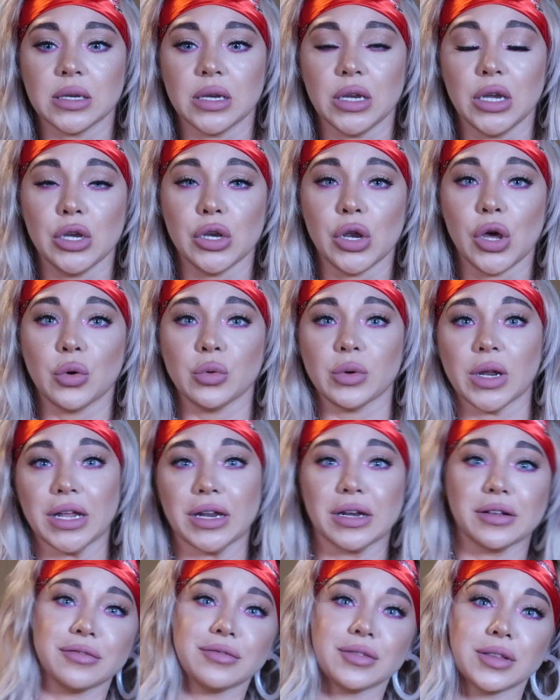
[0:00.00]
no
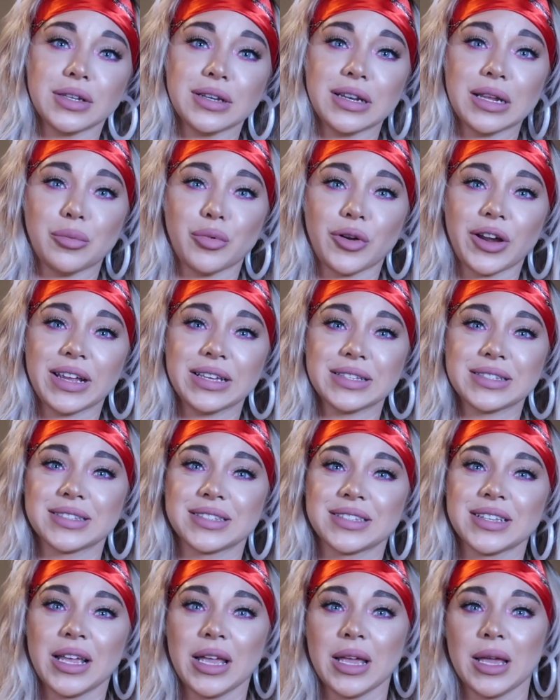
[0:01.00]
need of the knee brace.
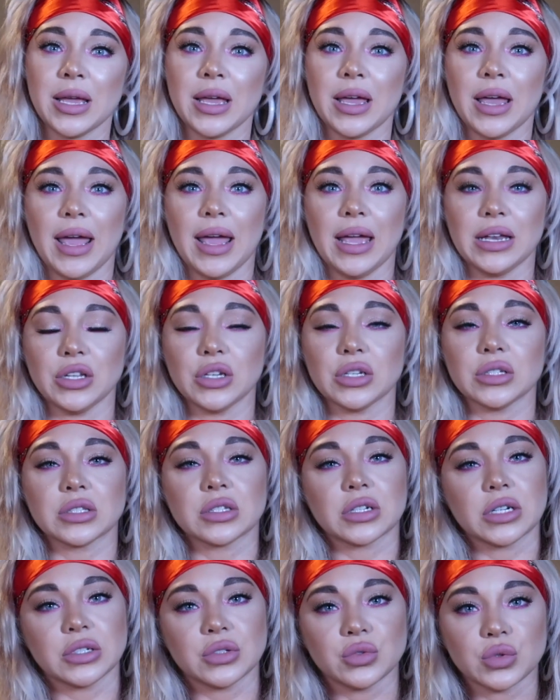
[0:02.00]
And you can
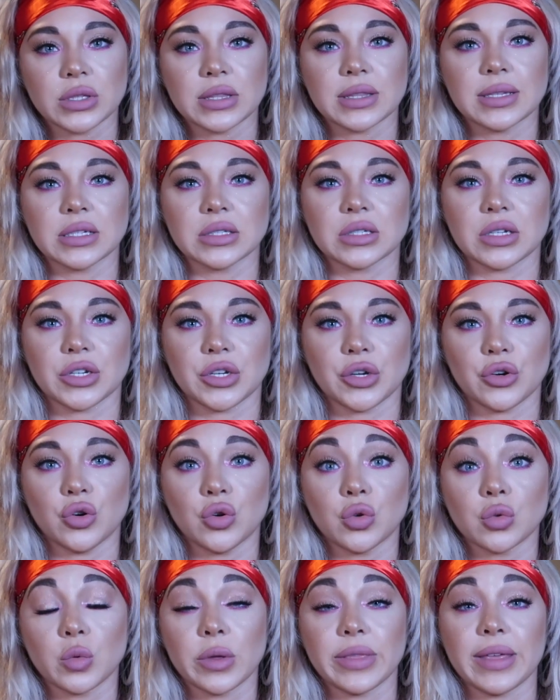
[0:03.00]
start doing things on your
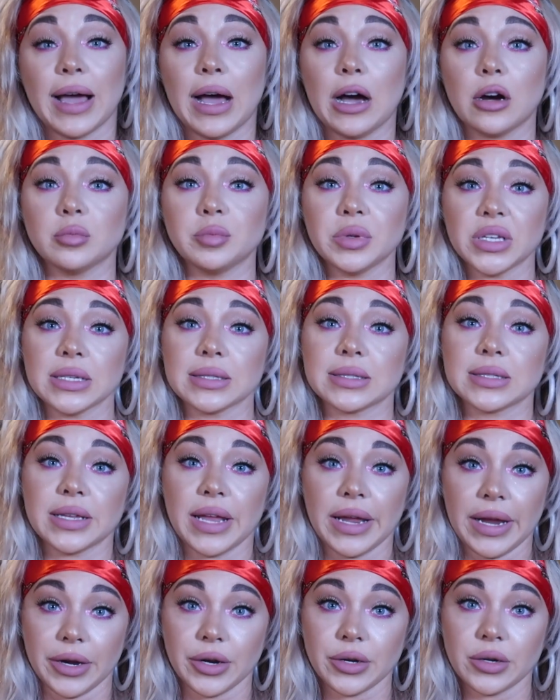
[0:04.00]
own without being
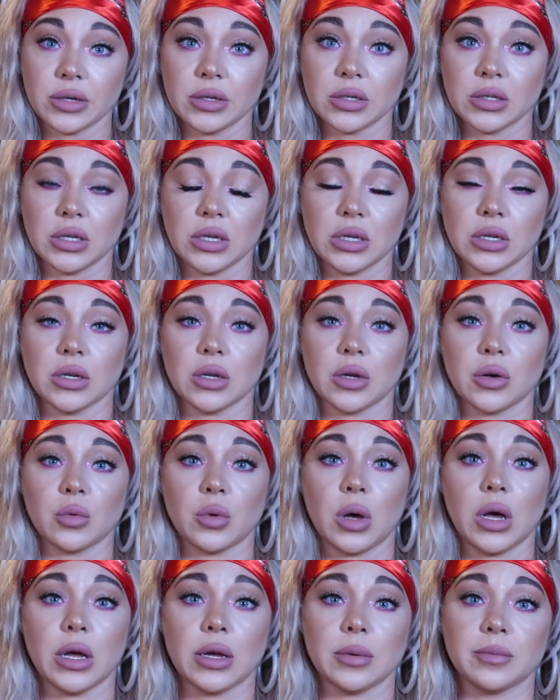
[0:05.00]
scared. You know,
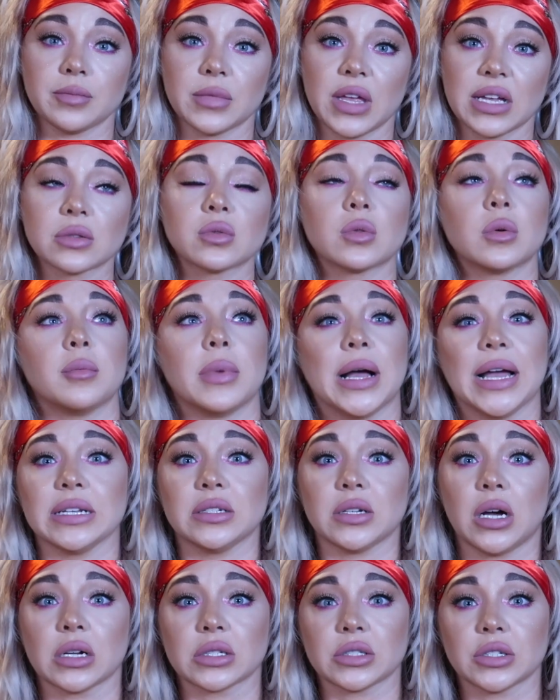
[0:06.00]
that's what my
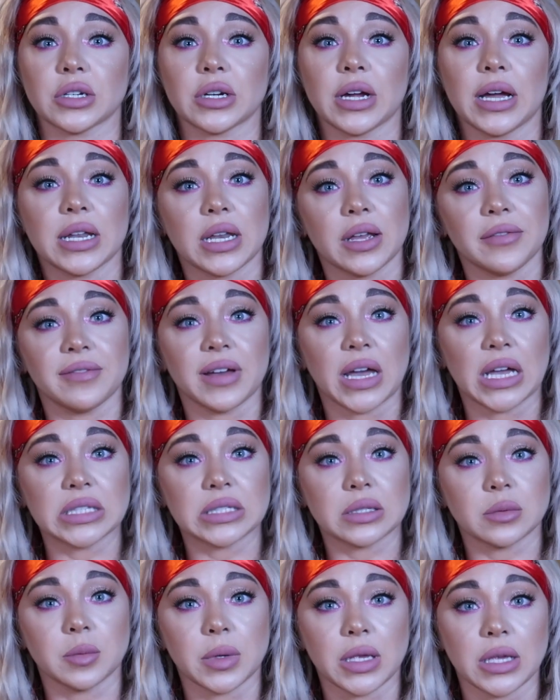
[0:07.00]
doctor had
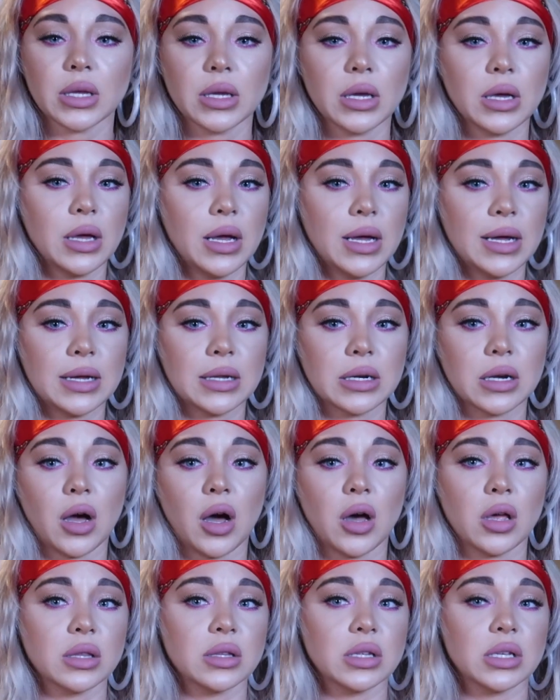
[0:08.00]
advised me, and
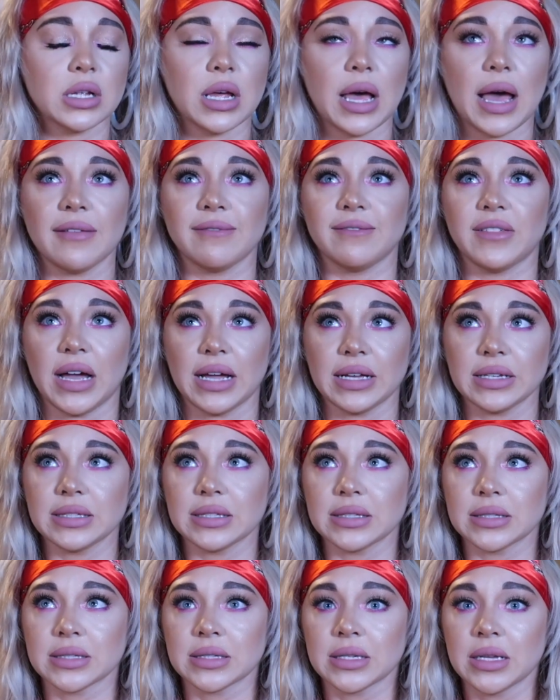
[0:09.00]
all the advice
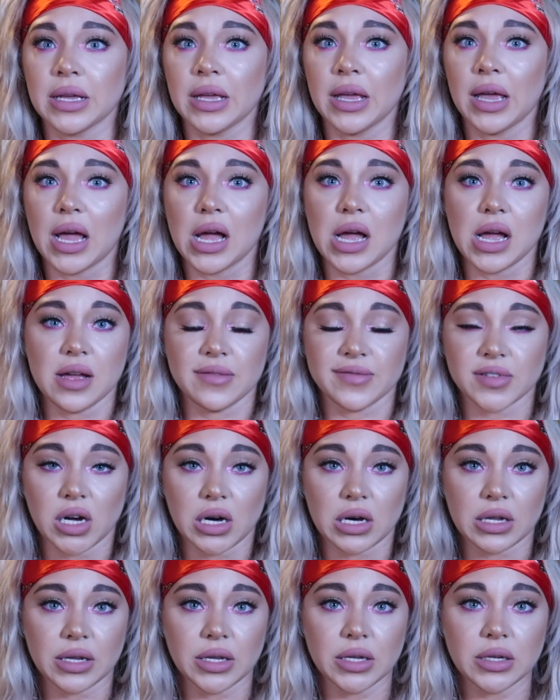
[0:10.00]
I have
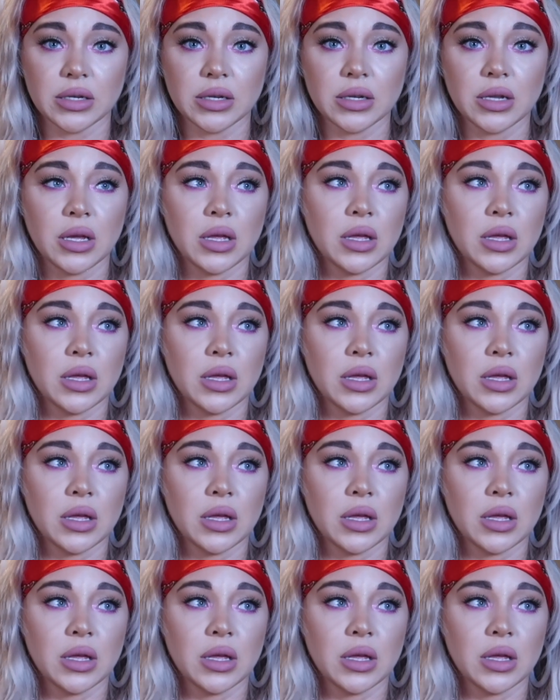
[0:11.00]
gotten,